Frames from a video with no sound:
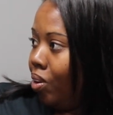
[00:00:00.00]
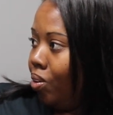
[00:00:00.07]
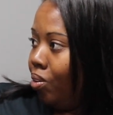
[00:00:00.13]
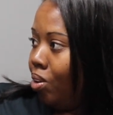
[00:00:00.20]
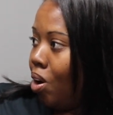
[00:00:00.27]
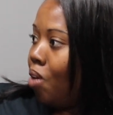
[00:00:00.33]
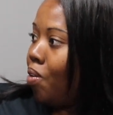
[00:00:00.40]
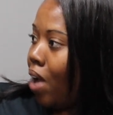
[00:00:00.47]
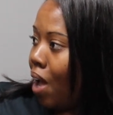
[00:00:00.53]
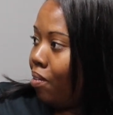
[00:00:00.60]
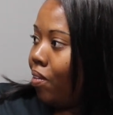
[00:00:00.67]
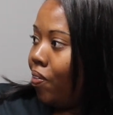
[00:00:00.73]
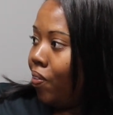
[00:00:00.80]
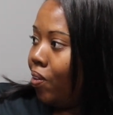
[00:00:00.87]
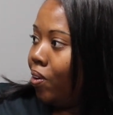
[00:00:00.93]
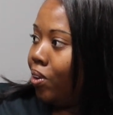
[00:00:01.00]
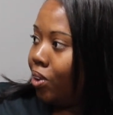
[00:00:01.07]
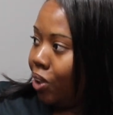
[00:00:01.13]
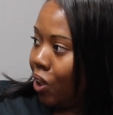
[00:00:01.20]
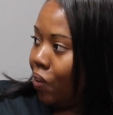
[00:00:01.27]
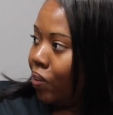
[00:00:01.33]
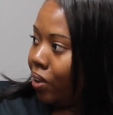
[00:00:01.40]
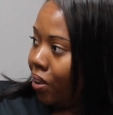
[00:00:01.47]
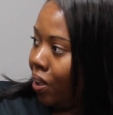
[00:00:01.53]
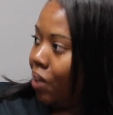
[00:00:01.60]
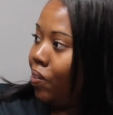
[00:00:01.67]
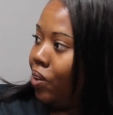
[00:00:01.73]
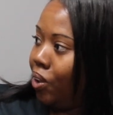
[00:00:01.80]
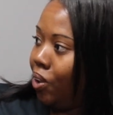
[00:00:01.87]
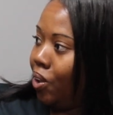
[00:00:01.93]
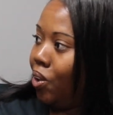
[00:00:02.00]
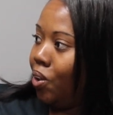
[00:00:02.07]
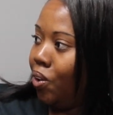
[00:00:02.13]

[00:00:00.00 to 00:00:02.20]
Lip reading: You don't have a full service collision center.